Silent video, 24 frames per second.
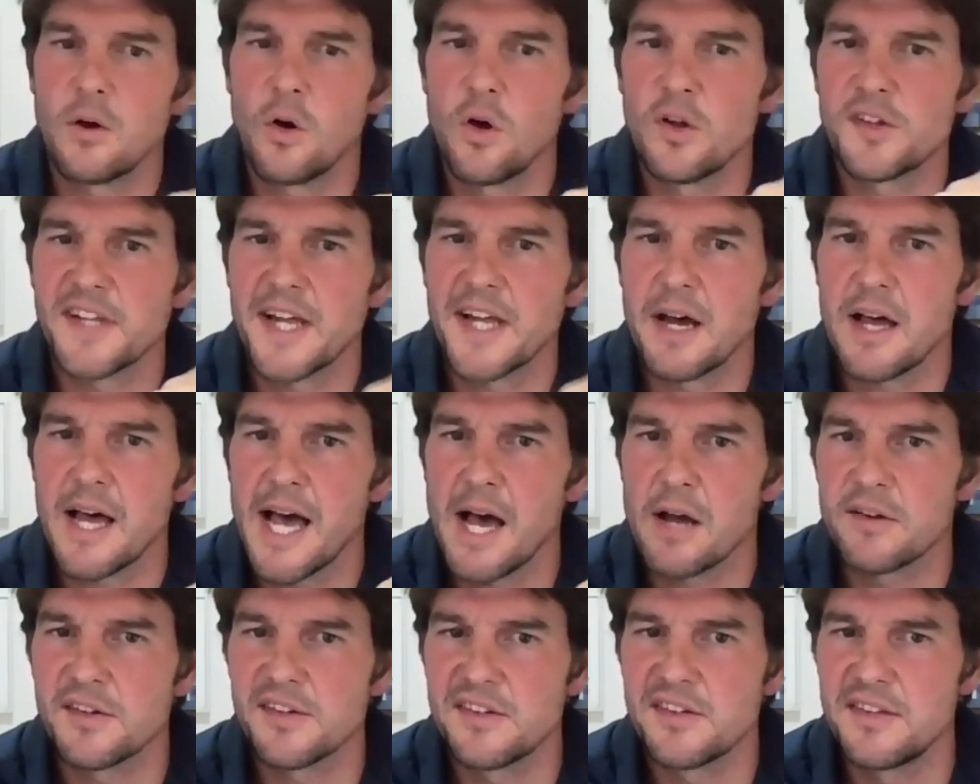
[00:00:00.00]
Oz,
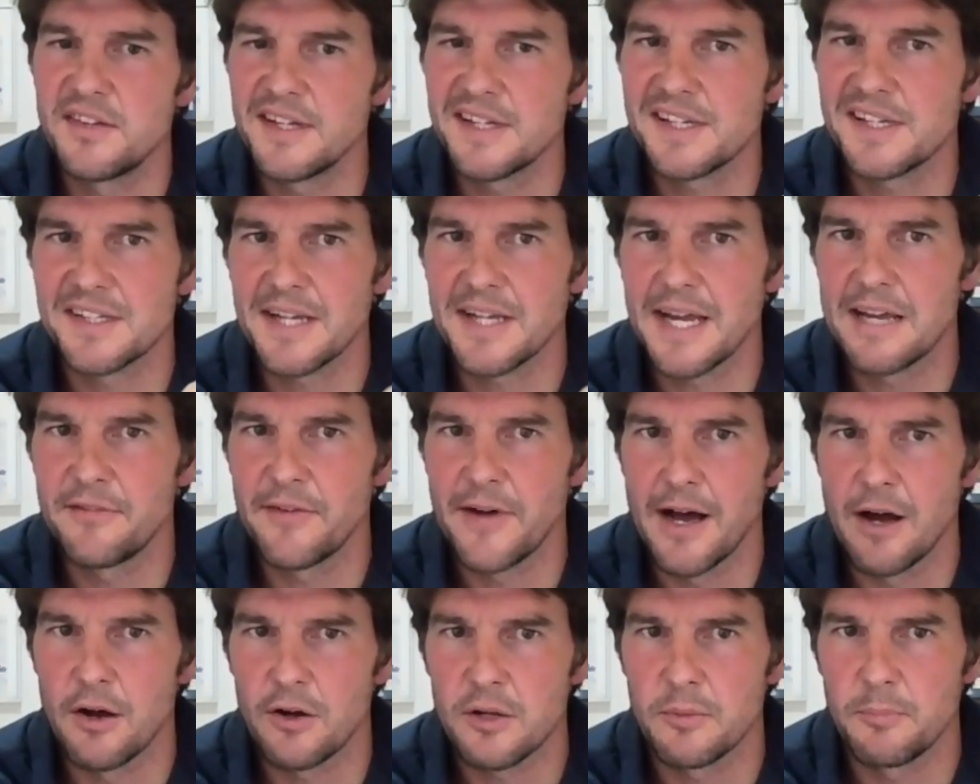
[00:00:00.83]
how does this
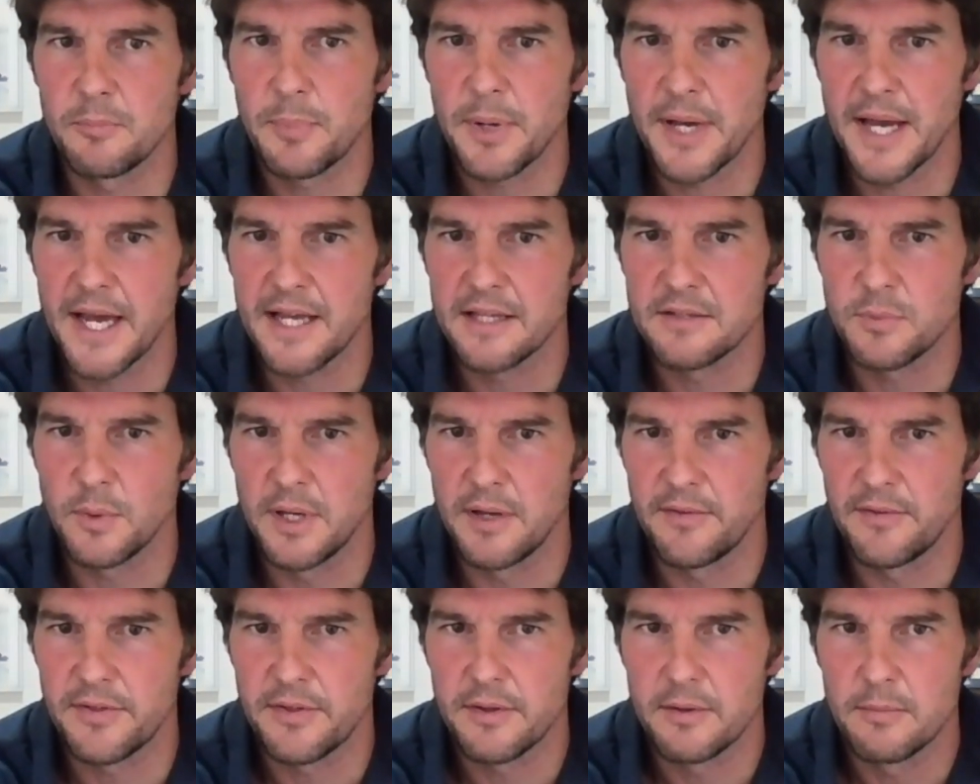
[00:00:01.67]
Sauvignon compared
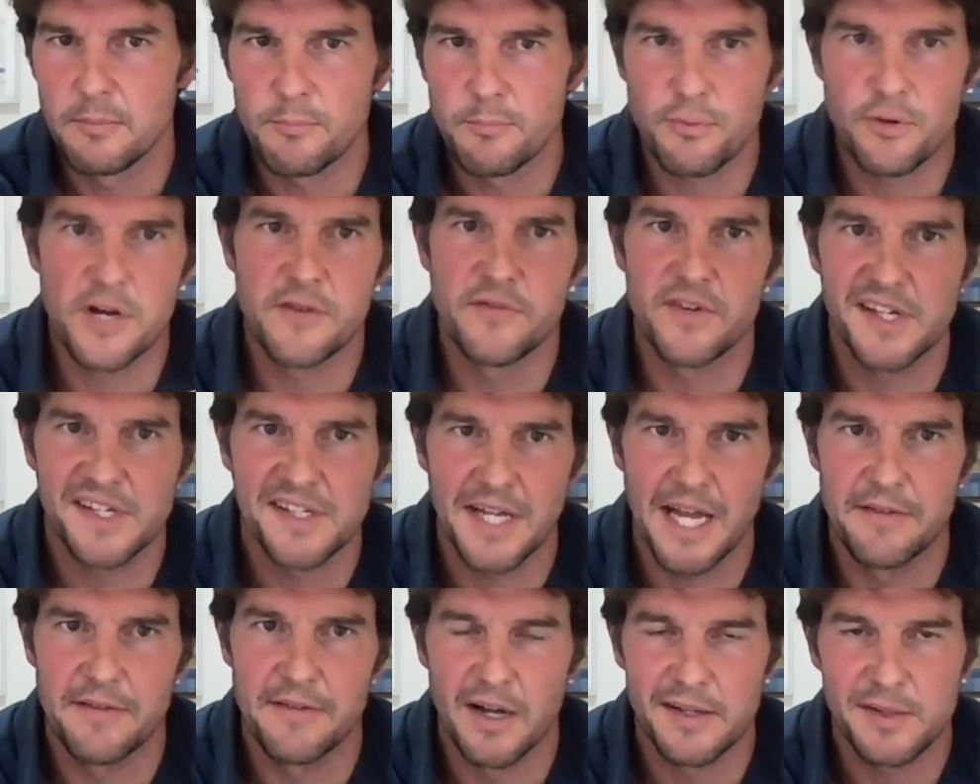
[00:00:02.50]
with previous
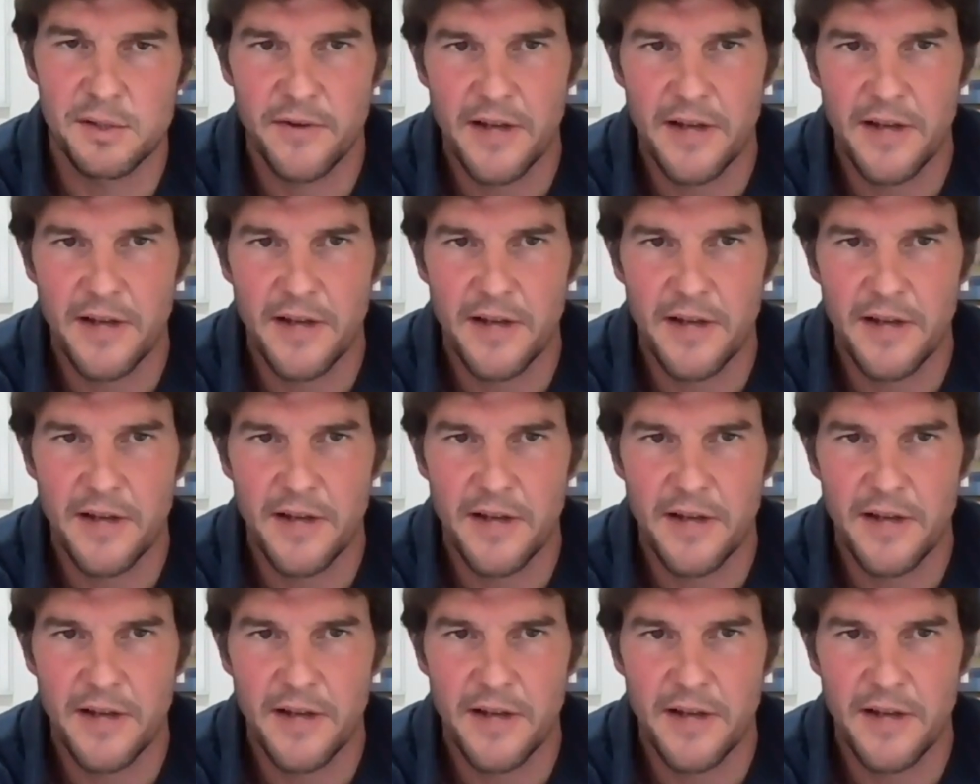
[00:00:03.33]
Sauvigns?